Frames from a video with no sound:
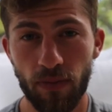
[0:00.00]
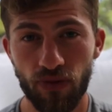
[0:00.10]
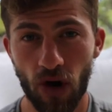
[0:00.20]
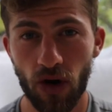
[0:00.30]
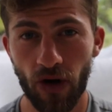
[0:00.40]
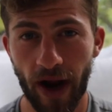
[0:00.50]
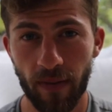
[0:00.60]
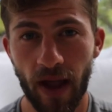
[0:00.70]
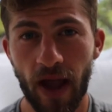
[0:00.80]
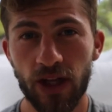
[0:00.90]
program
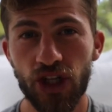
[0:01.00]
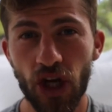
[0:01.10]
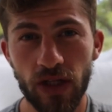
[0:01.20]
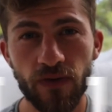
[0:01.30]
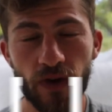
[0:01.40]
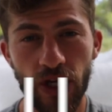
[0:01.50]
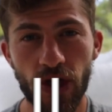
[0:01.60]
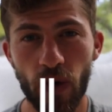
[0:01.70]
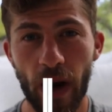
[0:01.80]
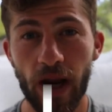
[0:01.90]
just for
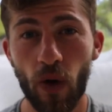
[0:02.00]
you in